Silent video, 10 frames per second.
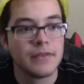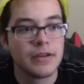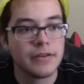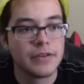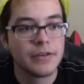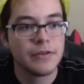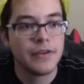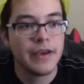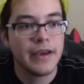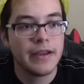Until
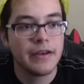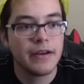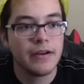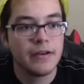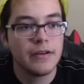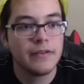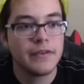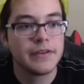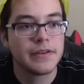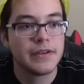the end of
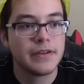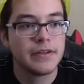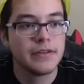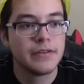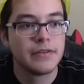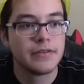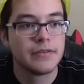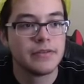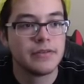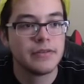the stage.
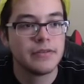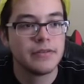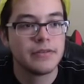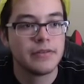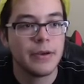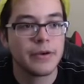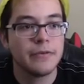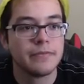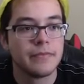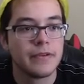There we
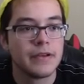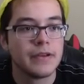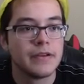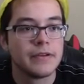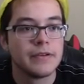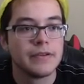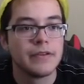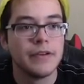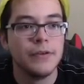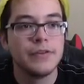go.
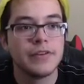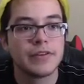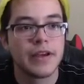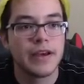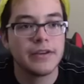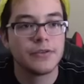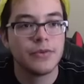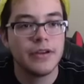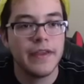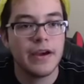use this guy as
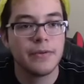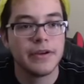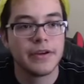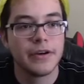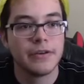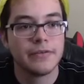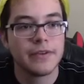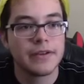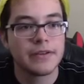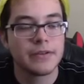well. There we go.
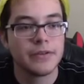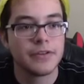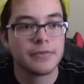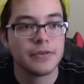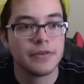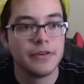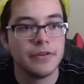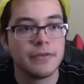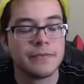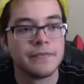That's what you're supposed to
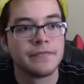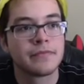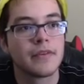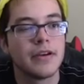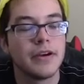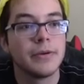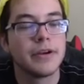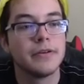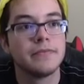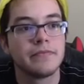do. Alright, here we go.